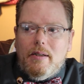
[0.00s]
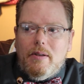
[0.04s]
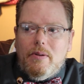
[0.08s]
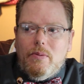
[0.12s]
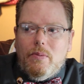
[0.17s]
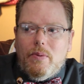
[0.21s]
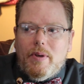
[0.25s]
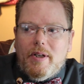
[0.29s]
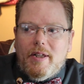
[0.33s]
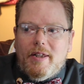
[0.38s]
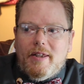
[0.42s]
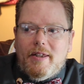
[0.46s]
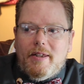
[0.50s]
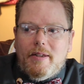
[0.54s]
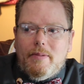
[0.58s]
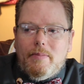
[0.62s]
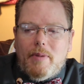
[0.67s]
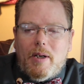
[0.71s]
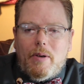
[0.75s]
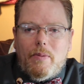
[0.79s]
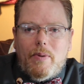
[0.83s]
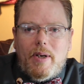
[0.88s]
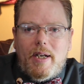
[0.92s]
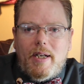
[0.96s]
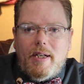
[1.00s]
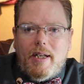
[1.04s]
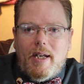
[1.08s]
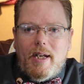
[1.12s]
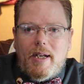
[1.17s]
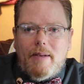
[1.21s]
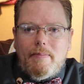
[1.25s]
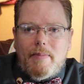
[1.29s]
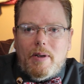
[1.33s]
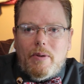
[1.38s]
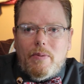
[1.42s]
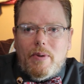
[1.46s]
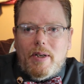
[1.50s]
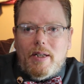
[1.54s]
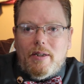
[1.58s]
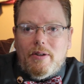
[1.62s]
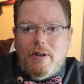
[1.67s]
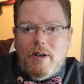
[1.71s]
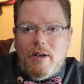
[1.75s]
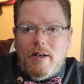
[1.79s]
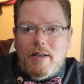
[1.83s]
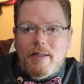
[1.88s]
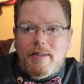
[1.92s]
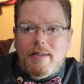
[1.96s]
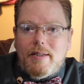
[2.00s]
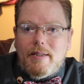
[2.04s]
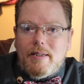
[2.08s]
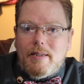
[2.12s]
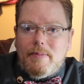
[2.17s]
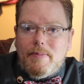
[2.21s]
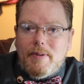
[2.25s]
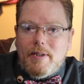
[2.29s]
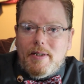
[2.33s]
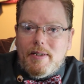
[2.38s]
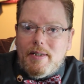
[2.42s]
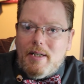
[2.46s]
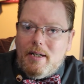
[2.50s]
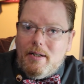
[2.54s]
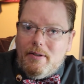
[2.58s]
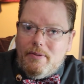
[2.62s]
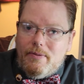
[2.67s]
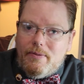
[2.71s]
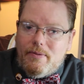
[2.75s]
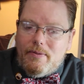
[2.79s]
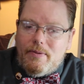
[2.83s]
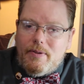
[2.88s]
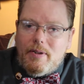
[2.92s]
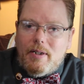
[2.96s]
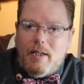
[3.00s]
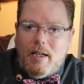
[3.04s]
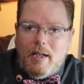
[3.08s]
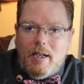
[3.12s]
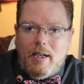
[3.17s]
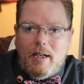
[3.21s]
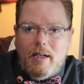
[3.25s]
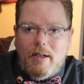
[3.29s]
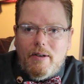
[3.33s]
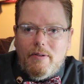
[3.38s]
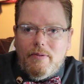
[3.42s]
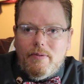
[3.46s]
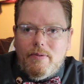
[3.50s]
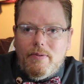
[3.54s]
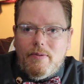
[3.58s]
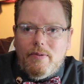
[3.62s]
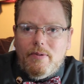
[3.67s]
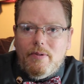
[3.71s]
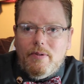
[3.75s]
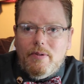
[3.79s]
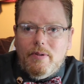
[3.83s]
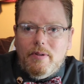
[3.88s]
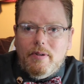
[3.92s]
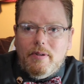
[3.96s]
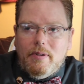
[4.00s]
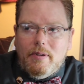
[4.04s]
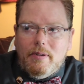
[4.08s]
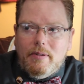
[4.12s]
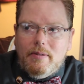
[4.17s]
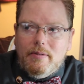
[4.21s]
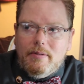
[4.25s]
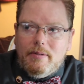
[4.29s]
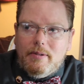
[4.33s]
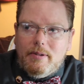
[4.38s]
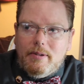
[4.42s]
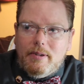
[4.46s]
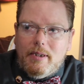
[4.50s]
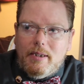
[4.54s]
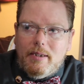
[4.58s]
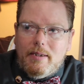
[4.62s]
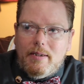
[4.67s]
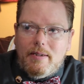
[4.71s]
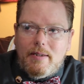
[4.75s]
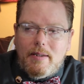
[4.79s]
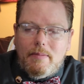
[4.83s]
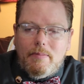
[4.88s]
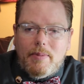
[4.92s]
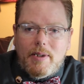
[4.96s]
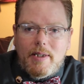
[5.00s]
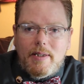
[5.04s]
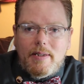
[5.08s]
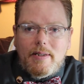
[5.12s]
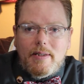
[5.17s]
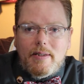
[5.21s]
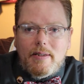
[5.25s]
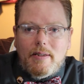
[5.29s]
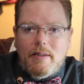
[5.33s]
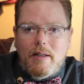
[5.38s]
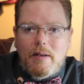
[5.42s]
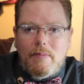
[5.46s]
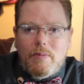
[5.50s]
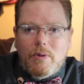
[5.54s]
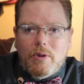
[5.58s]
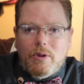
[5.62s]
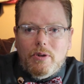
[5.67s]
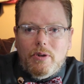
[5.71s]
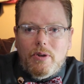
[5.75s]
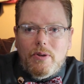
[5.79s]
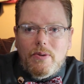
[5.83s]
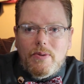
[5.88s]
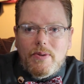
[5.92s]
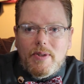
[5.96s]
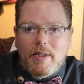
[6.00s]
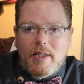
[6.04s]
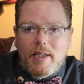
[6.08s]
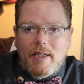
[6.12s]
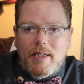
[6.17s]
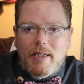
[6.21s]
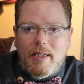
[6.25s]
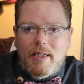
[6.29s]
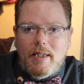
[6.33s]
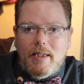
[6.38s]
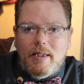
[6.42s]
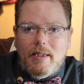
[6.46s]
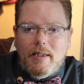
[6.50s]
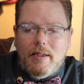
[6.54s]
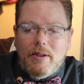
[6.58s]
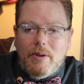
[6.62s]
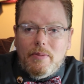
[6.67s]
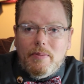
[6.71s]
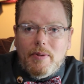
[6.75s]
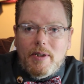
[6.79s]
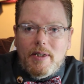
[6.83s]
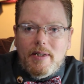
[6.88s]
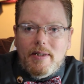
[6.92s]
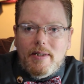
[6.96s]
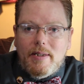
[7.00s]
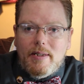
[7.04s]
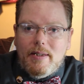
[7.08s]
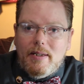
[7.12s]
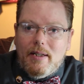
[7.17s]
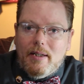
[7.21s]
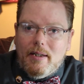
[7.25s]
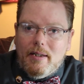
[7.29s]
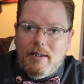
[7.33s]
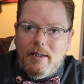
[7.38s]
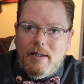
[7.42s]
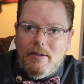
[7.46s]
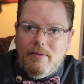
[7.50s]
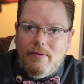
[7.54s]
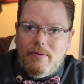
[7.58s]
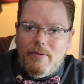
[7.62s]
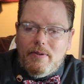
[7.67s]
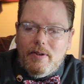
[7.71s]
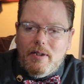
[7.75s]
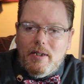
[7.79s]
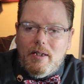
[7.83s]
With my weight gain, my weight loss, it's been tough. I have, in some places, a lot more clothes than I need, in other places, not enough.